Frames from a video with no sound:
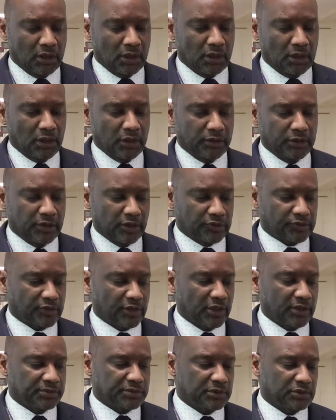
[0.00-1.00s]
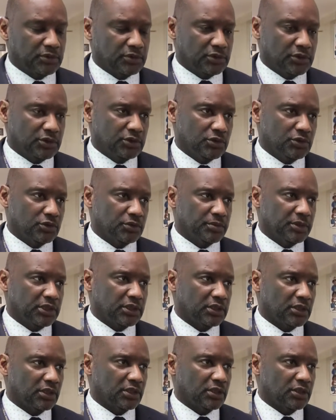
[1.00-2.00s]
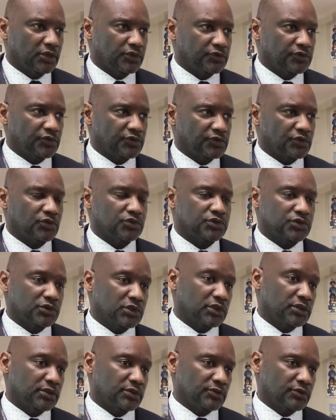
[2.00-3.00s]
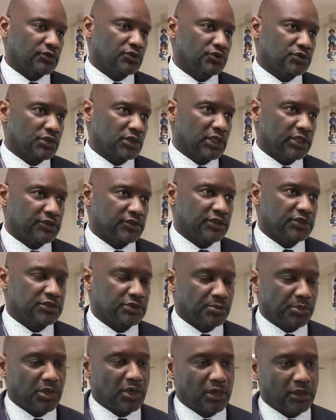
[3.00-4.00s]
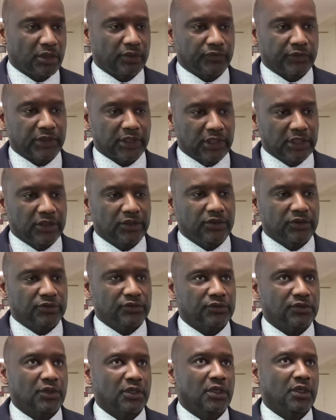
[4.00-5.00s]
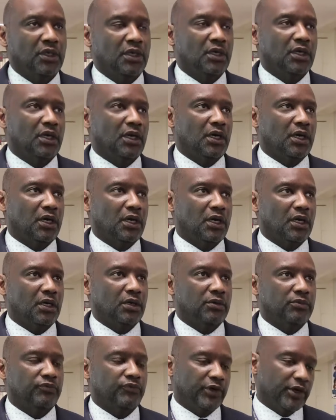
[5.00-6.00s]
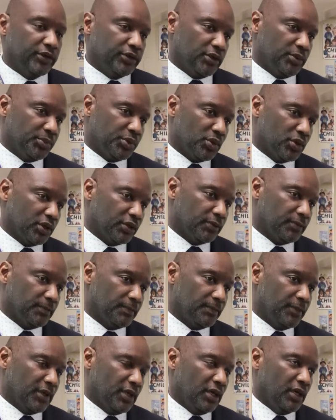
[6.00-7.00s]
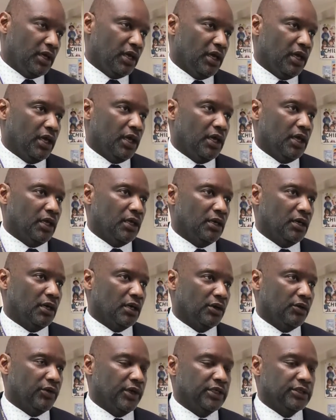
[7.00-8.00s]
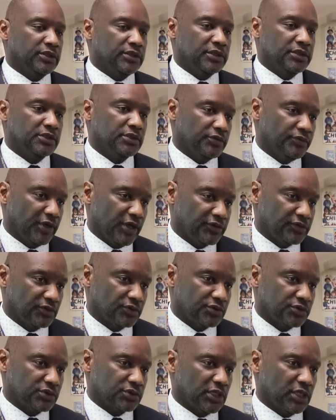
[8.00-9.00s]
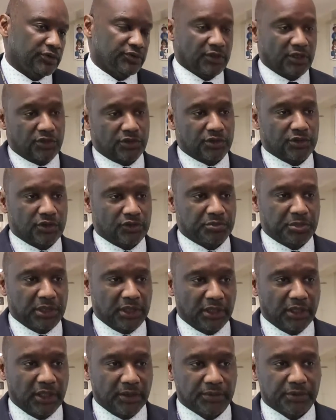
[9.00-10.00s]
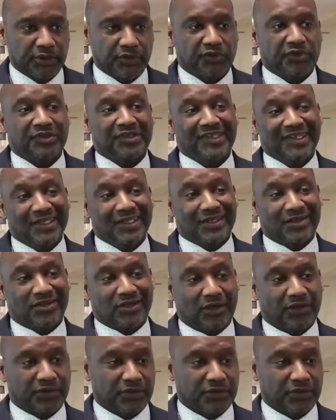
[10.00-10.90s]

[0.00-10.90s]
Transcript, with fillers: Uh, yes, I absolutely do because the social socialization part of it is uh, very important. And a great deal of that socialization is being able to see each